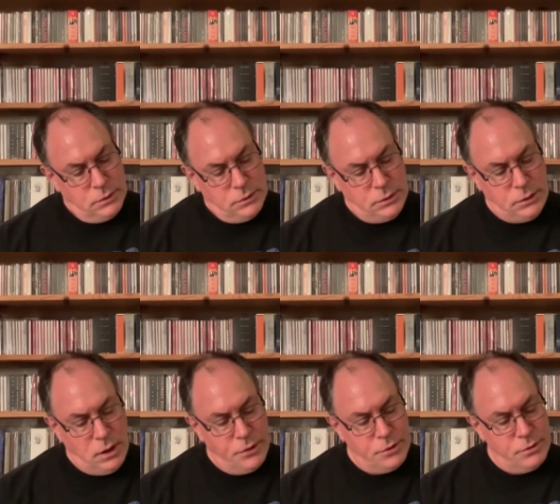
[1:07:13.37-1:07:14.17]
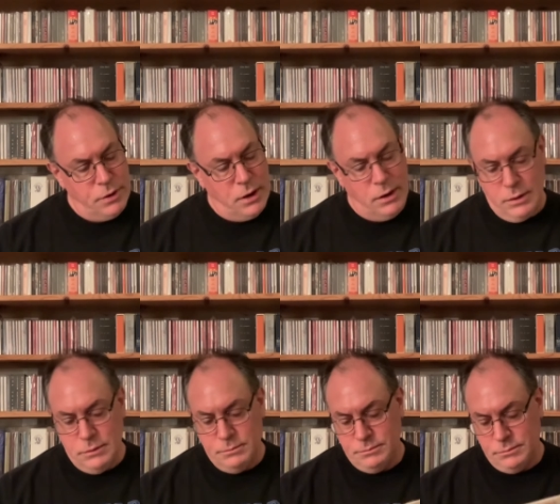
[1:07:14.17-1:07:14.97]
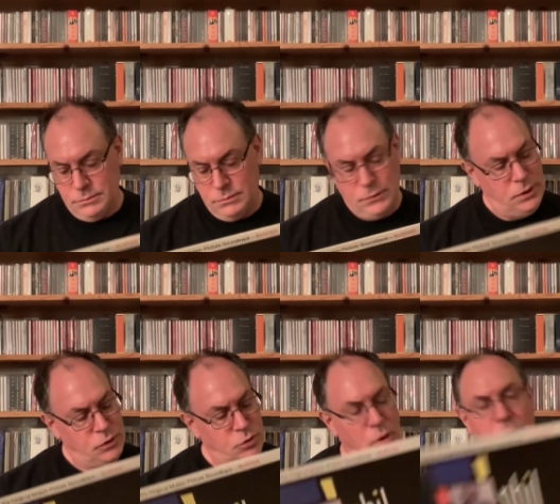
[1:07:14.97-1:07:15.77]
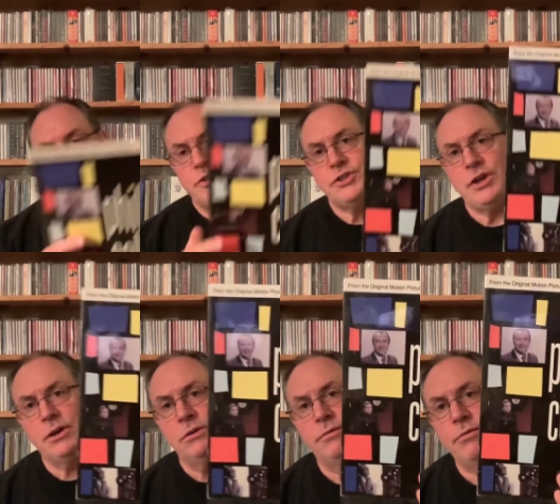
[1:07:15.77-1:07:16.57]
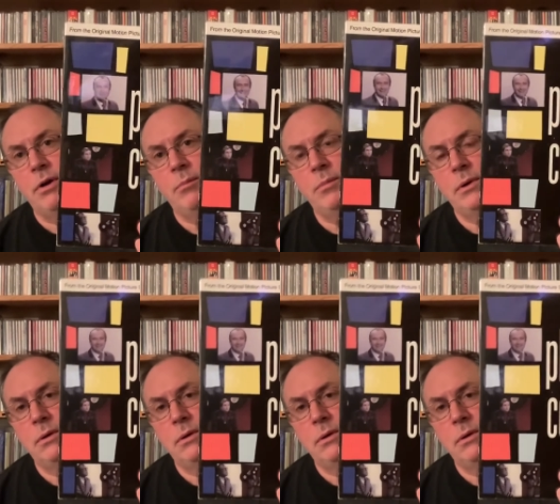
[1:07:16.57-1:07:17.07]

the other 12-inch single from,